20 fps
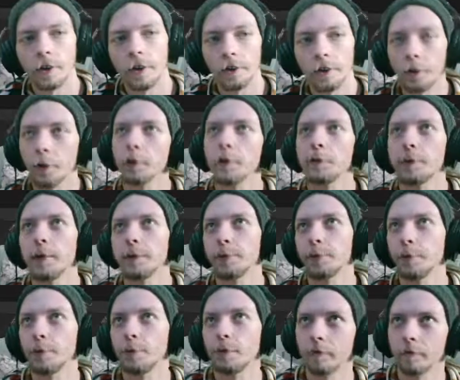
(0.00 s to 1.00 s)
Those
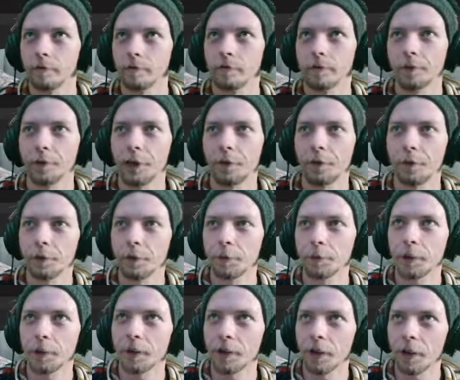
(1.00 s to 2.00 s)
people definitely
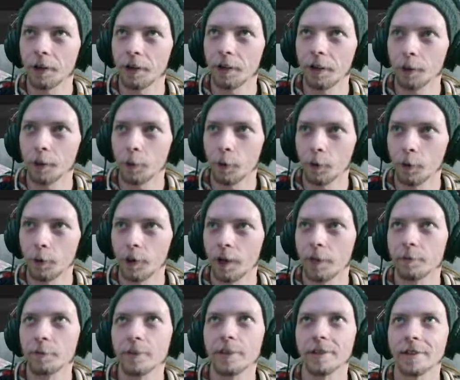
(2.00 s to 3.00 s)
play the hell out of mobile
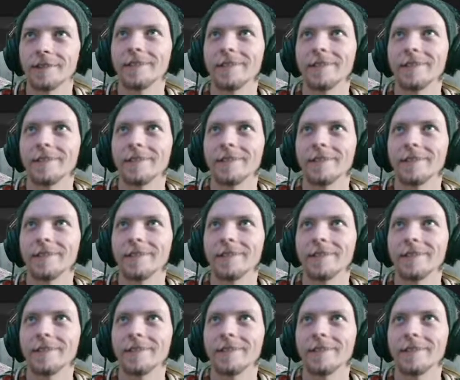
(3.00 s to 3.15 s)
games.